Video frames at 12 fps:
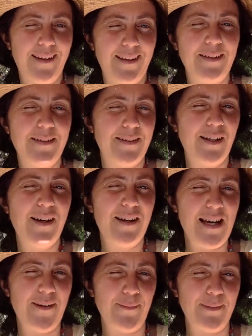can
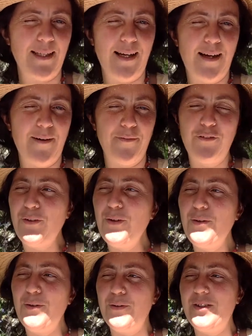turn out to have
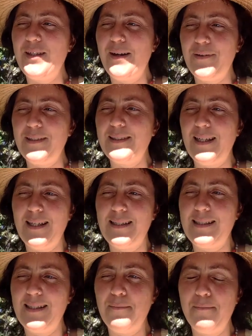huge,
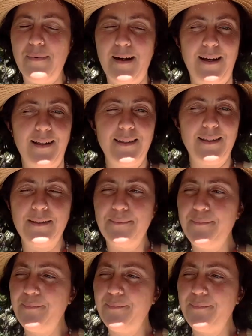devastating impacts.